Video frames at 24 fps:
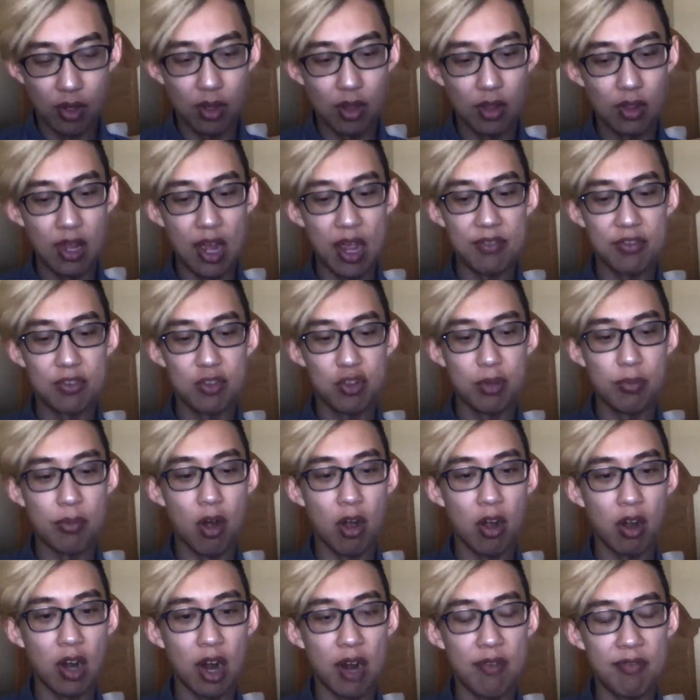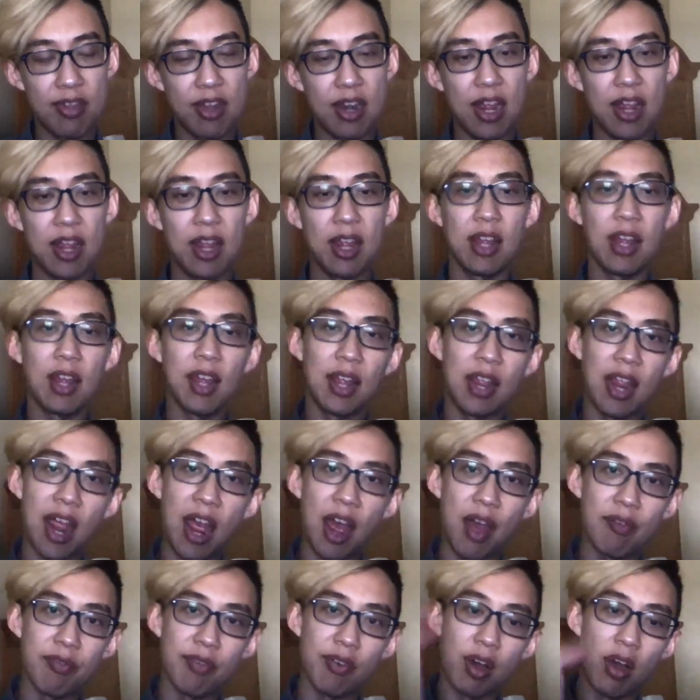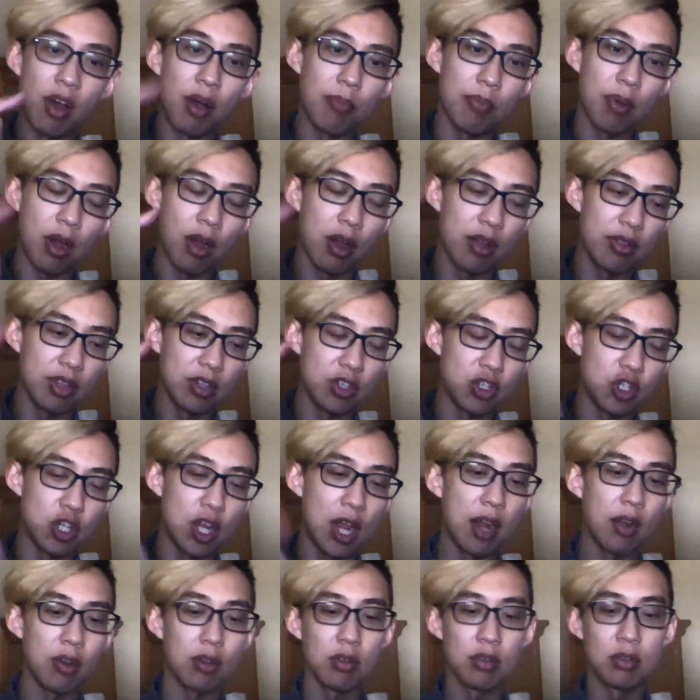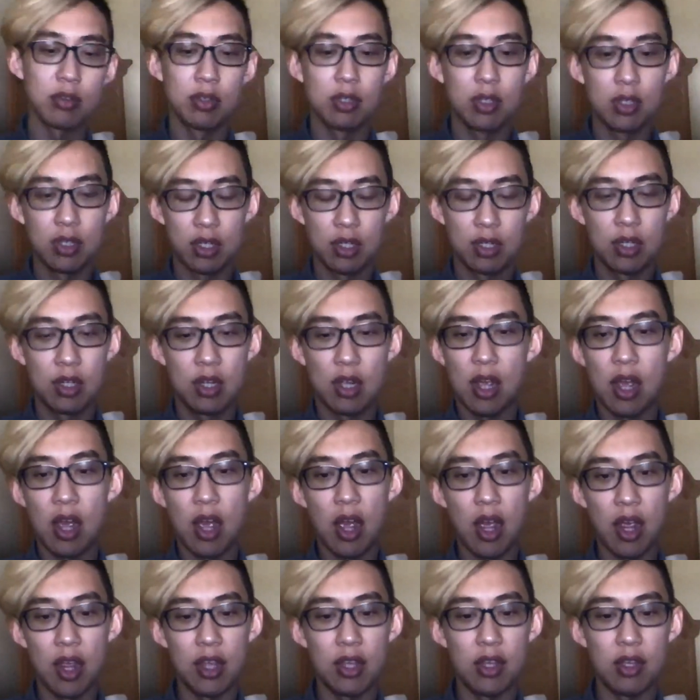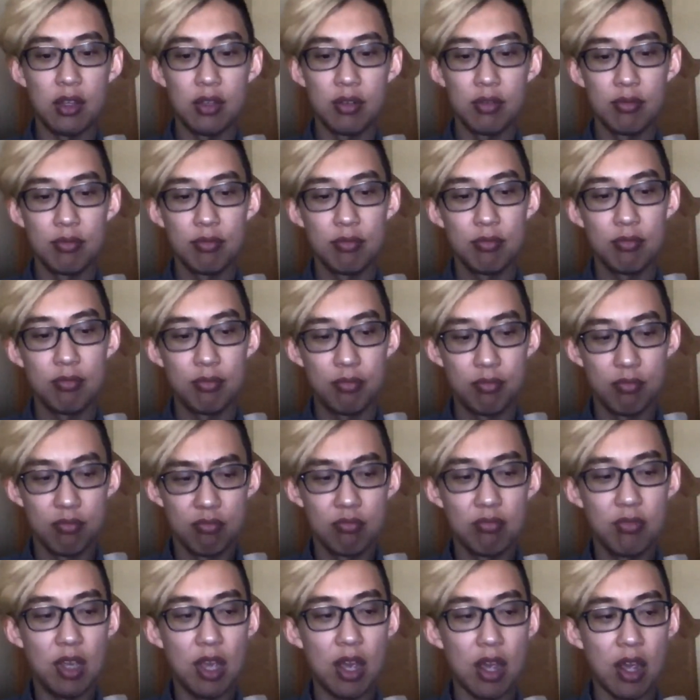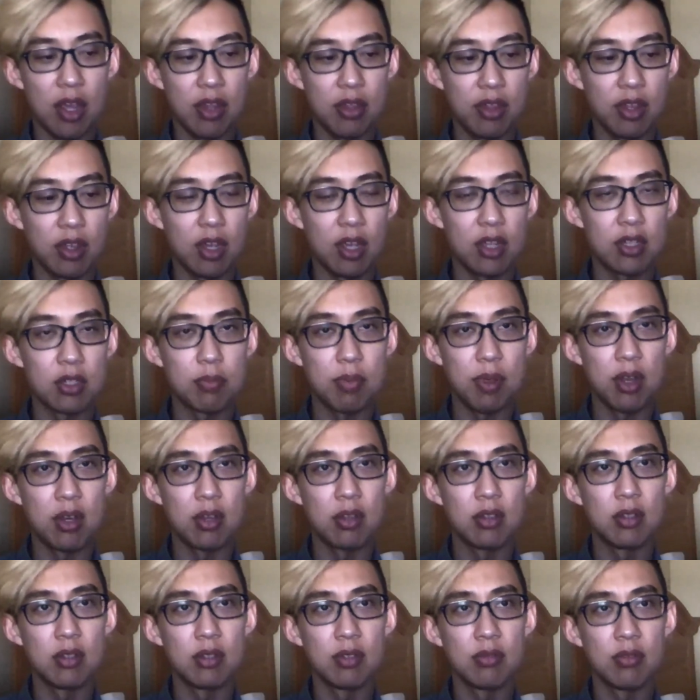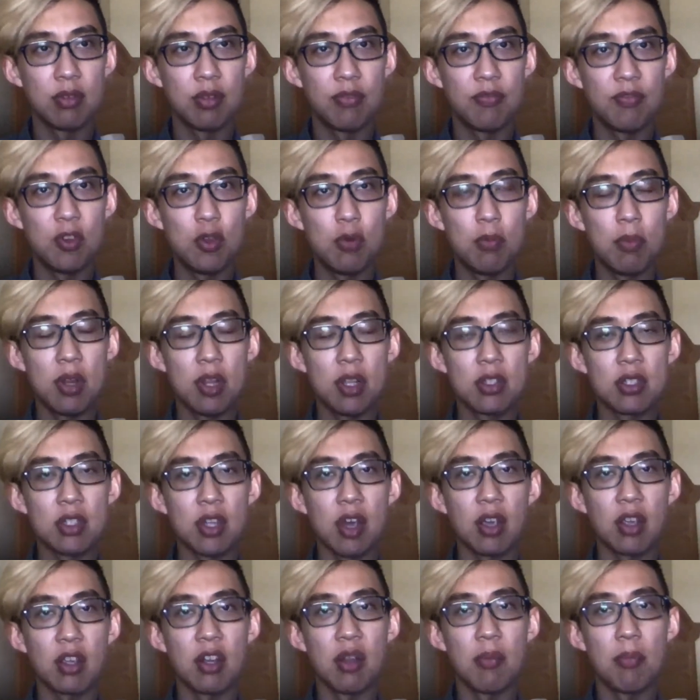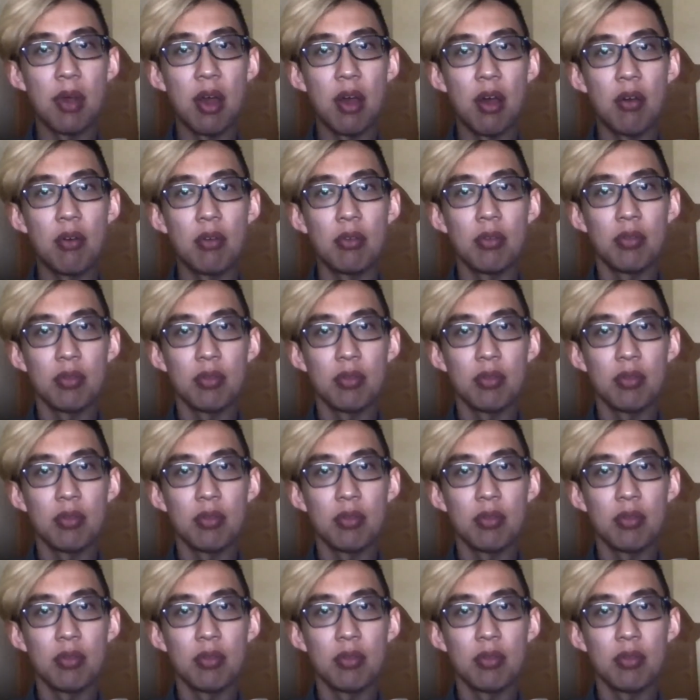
live stream archive that I have up on this channel. I think I spent a few minutes talking about